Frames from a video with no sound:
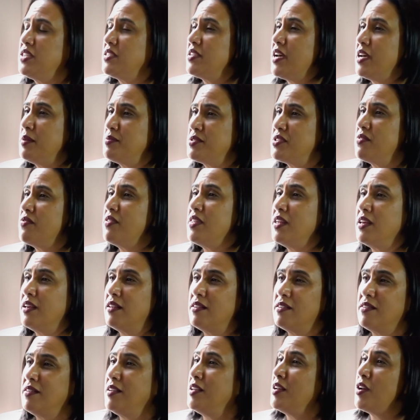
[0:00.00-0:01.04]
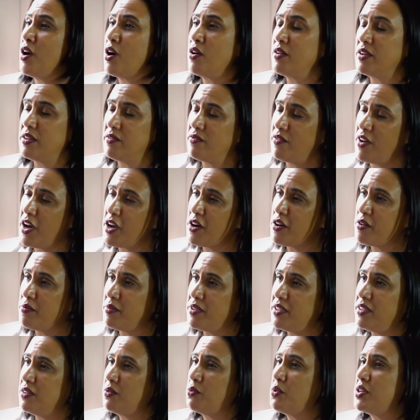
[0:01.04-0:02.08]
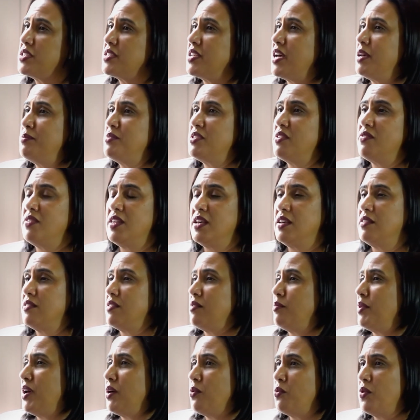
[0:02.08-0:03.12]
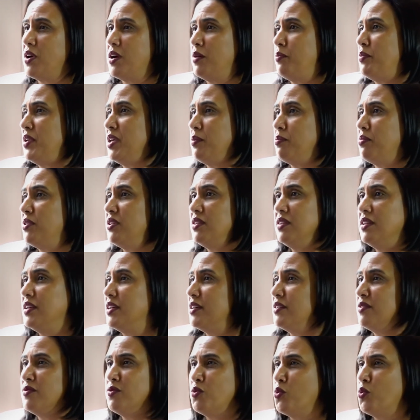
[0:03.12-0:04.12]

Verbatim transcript: types of things in our environment, what types of things about where people live,